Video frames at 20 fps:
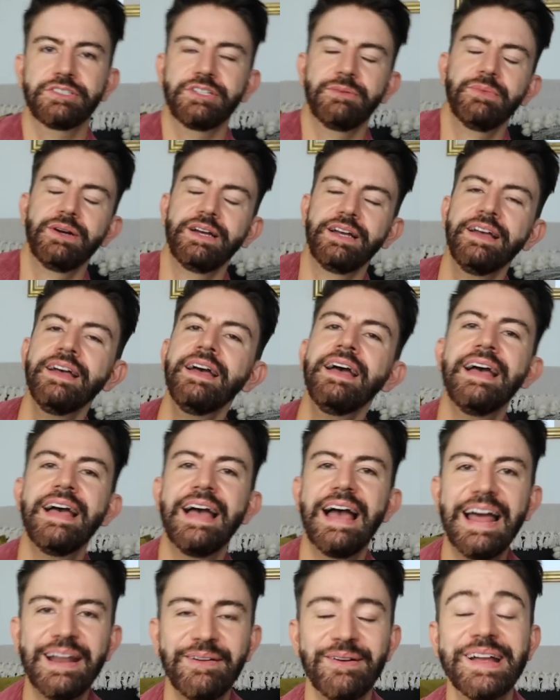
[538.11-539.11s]
somewhere.
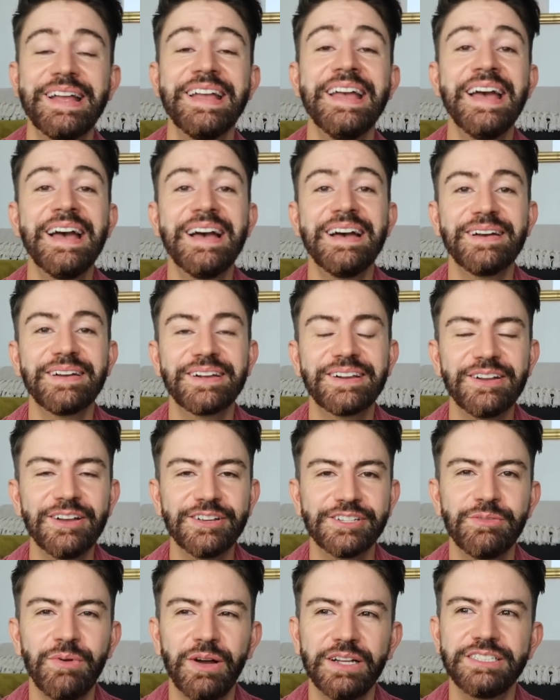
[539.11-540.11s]
Anyway,
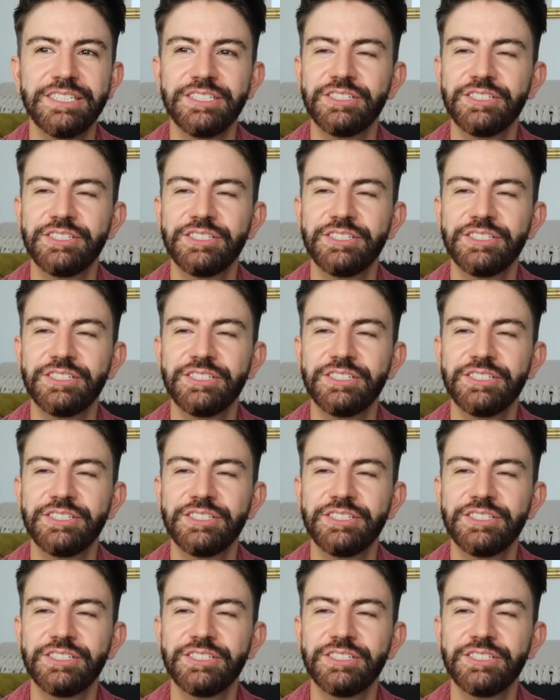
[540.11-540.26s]
glass of wine